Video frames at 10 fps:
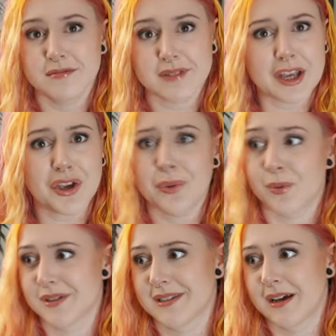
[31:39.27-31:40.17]
Like, who
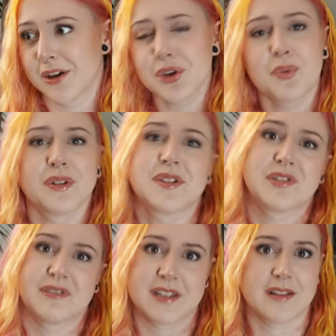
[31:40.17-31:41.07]
wants that? Who wants
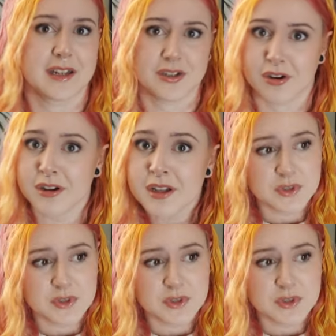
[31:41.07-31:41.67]
to resent their dog?